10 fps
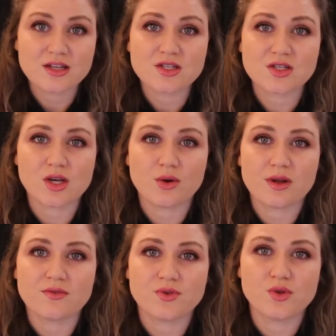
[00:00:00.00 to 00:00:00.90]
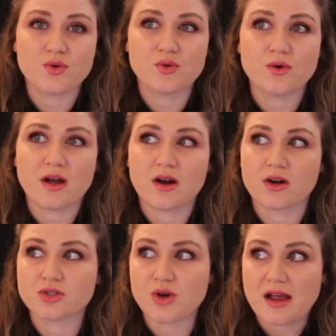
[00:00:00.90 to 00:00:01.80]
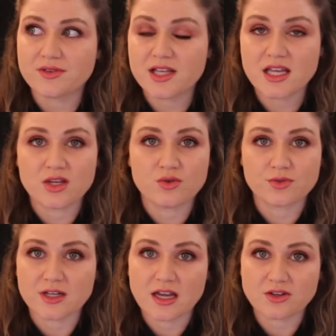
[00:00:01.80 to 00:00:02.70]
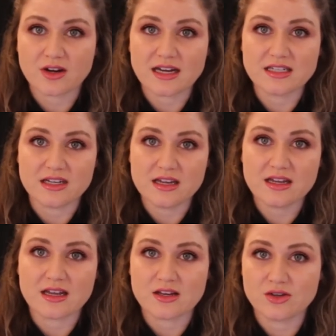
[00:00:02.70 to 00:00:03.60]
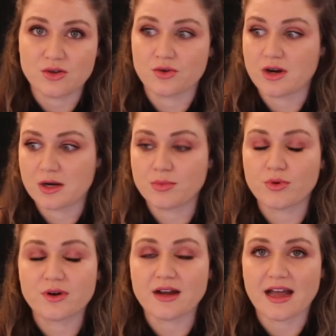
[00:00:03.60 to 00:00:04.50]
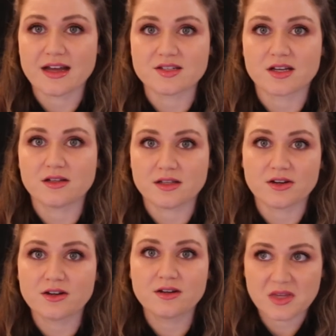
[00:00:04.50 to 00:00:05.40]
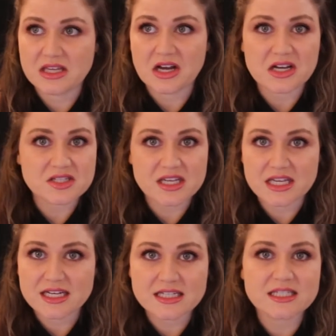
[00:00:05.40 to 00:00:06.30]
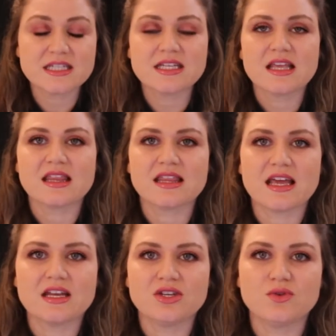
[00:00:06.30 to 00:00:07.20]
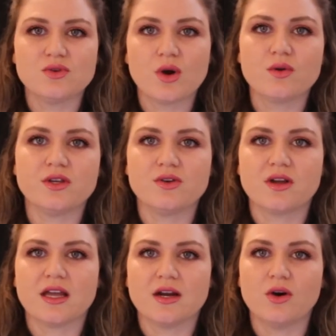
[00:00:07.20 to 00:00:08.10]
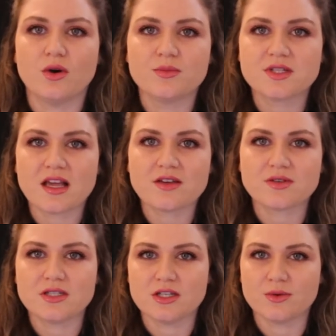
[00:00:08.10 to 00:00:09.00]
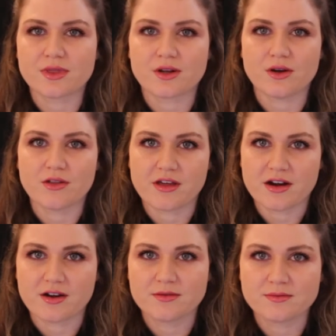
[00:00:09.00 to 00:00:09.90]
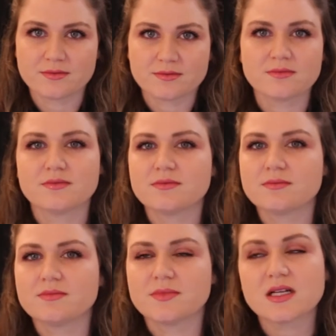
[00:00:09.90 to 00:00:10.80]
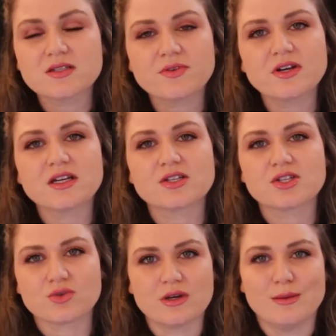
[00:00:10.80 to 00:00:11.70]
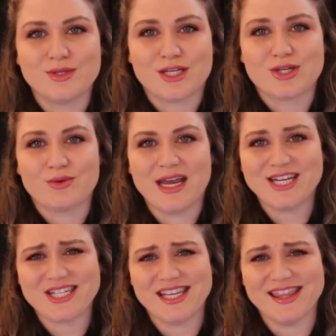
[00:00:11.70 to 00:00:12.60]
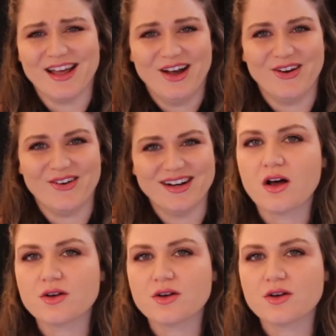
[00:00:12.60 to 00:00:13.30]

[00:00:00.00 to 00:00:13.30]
So if you are traveling and you forget your ID and your airport has a clear kiosk in it, then you know that you can get home safe and deal with it all there. That's a very extreme situation though.